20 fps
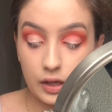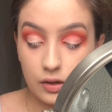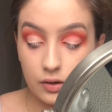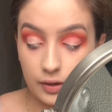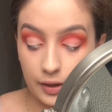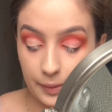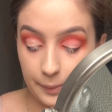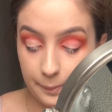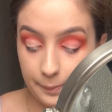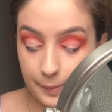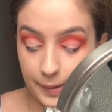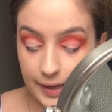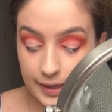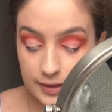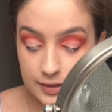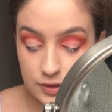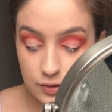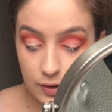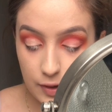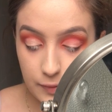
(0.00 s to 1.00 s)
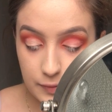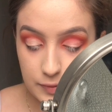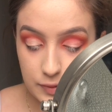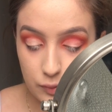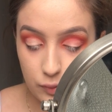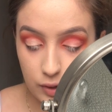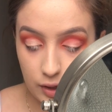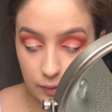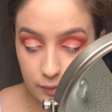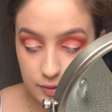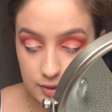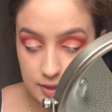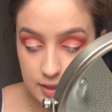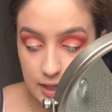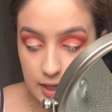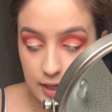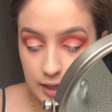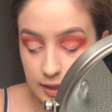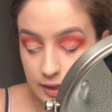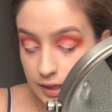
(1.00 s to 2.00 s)
Okay, back to what I was
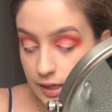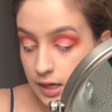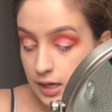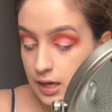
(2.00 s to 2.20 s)
saying.